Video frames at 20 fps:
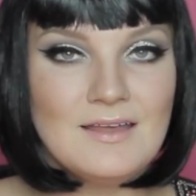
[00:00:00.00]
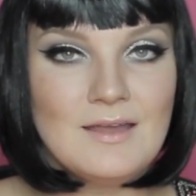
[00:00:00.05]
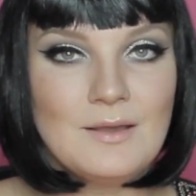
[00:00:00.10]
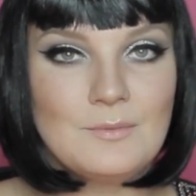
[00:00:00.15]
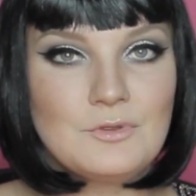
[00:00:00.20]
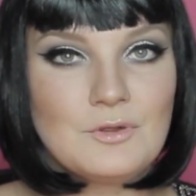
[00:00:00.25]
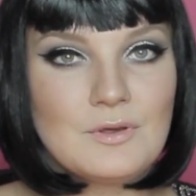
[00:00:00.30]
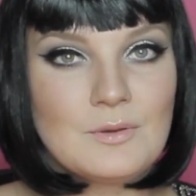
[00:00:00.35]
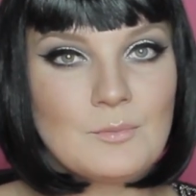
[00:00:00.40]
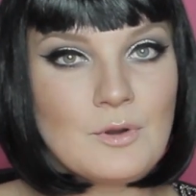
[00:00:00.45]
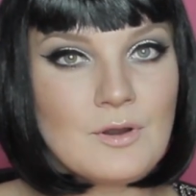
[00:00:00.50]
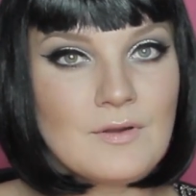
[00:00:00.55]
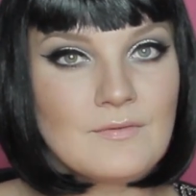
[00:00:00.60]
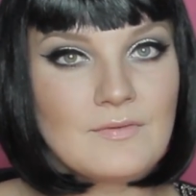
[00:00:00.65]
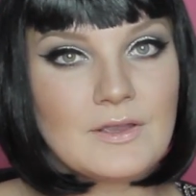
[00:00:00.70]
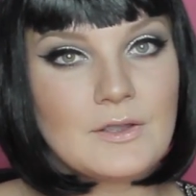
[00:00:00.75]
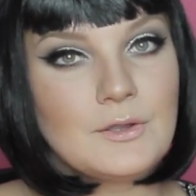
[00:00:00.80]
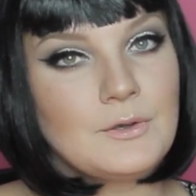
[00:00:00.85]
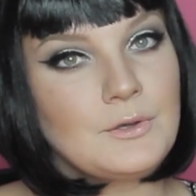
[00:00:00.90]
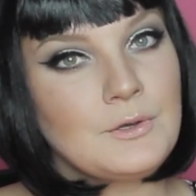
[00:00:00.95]
I'm doing more of
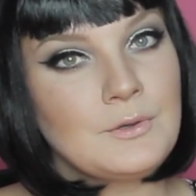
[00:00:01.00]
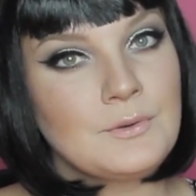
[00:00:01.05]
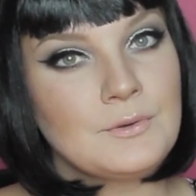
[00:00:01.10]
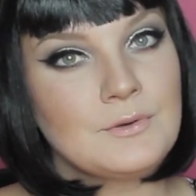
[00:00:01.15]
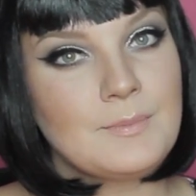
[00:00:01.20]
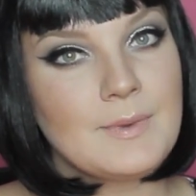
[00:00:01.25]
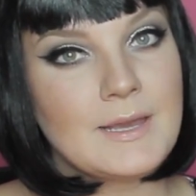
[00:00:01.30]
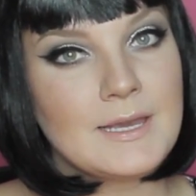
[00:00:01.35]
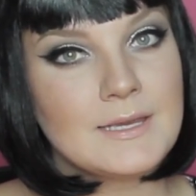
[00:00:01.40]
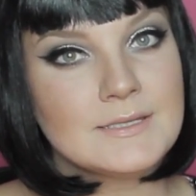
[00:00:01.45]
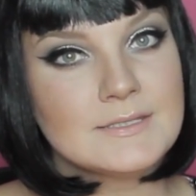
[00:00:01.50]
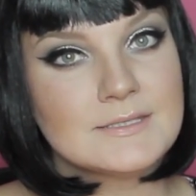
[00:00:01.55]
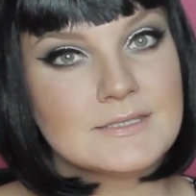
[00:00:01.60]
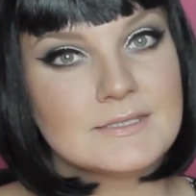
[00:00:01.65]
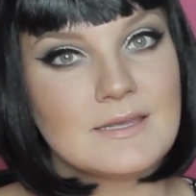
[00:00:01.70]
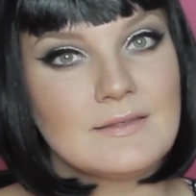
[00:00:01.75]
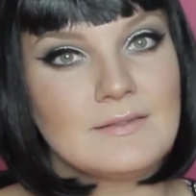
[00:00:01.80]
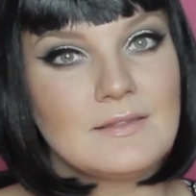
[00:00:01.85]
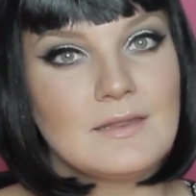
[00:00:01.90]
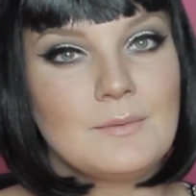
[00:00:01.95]
like a nude base,
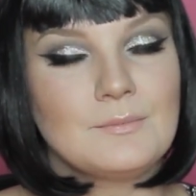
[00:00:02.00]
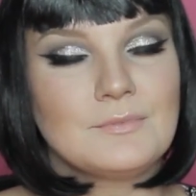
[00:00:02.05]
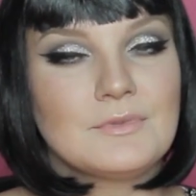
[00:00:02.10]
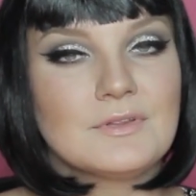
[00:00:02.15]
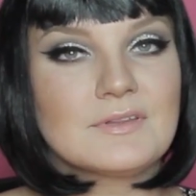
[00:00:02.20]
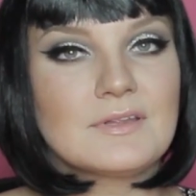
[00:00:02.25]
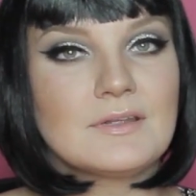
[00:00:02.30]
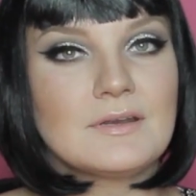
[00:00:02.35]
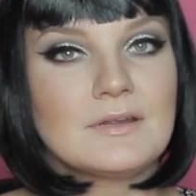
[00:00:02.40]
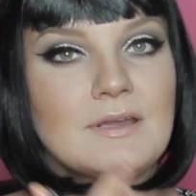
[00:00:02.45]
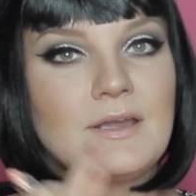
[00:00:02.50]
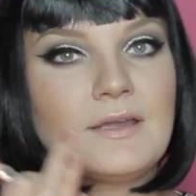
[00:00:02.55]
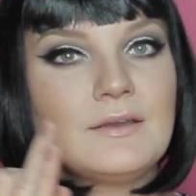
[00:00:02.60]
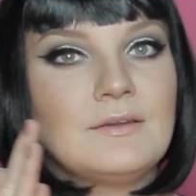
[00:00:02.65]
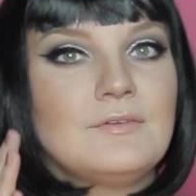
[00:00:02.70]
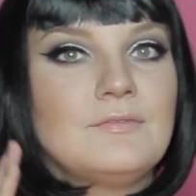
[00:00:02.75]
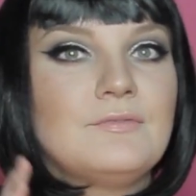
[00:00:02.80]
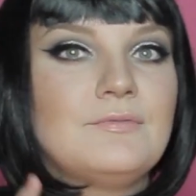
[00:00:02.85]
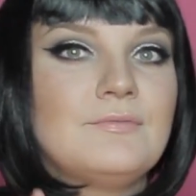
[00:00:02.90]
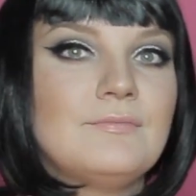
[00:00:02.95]
and then I'm just gonna kind
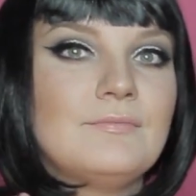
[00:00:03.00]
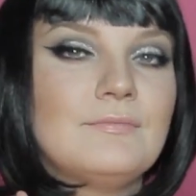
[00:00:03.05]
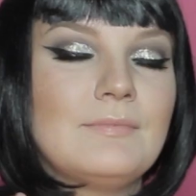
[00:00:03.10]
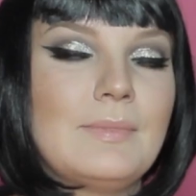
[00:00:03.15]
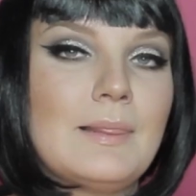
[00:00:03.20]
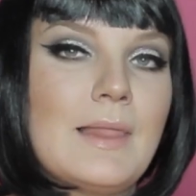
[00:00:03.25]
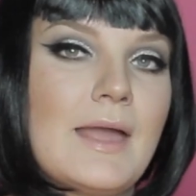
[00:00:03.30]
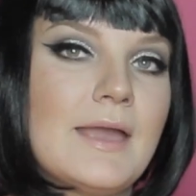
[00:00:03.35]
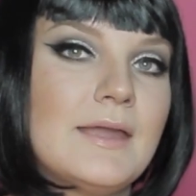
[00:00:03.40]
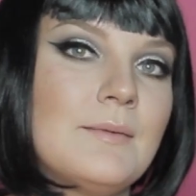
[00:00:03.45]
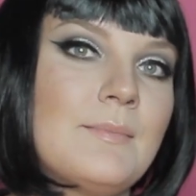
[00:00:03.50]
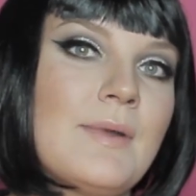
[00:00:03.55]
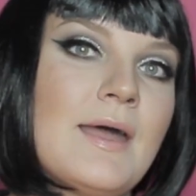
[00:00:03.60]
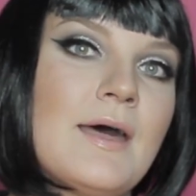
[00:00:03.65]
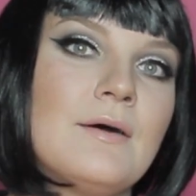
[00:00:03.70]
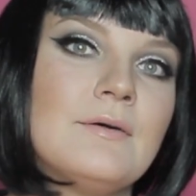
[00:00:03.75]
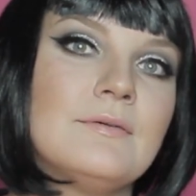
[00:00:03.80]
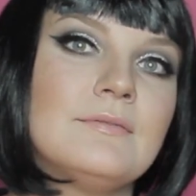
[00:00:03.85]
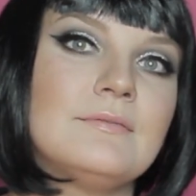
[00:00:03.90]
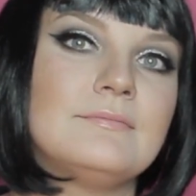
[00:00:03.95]
of line them
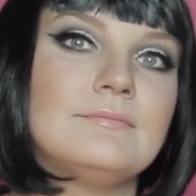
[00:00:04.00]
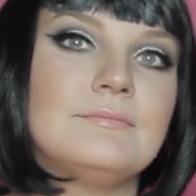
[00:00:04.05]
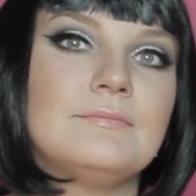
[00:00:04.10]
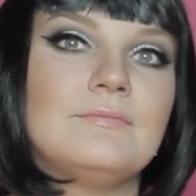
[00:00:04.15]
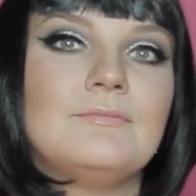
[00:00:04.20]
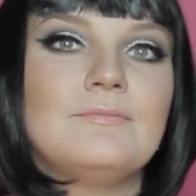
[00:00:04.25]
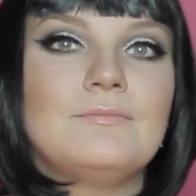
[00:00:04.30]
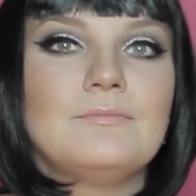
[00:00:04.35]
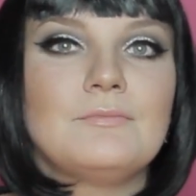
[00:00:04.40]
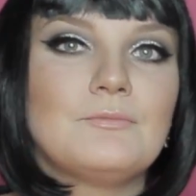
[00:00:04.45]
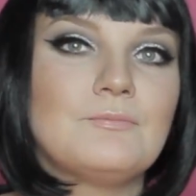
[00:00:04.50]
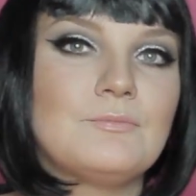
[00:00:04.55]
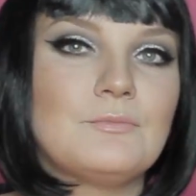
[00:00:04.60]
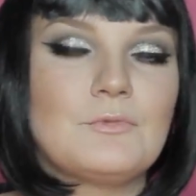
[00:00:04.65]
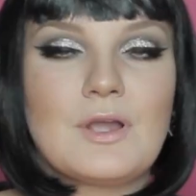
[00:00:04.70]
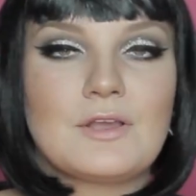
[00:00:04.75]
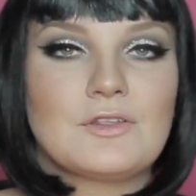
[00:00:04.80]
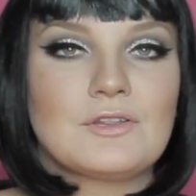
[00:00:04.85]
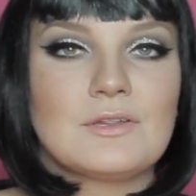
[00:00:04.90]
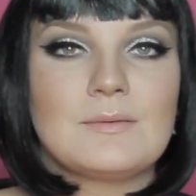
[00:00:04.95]
out and
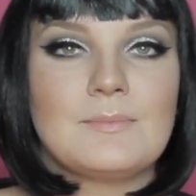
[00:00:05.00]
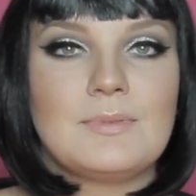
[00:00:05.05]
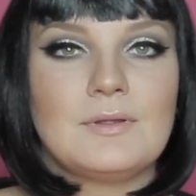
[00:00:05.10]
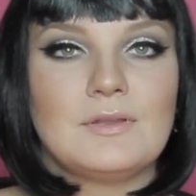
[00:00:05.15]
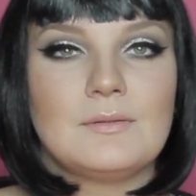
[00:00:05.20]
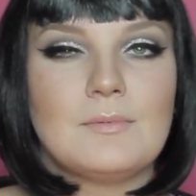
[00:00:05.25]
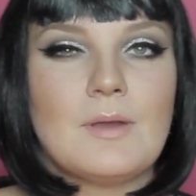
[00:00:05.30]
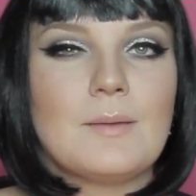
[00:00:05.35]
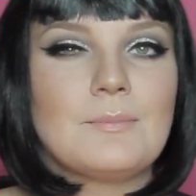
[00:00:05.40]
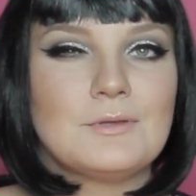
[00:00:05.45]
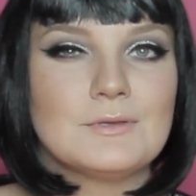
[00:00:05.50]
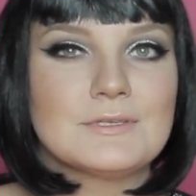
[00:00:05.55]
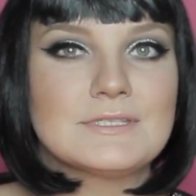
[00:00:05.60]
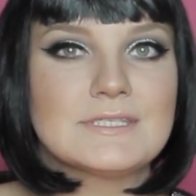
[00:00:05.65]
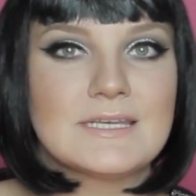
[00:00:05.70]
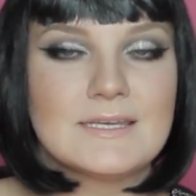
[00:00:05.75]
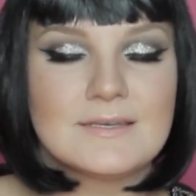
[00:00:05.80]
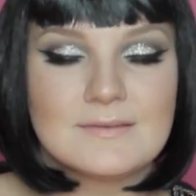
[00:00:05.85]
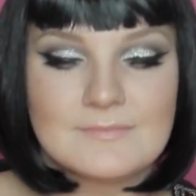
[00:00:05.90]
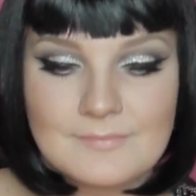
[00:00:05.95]
gradually build them up, you'll
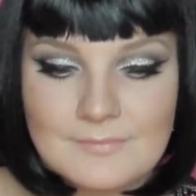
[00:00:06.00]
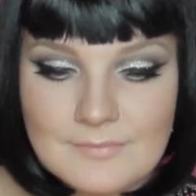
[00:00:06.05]
see.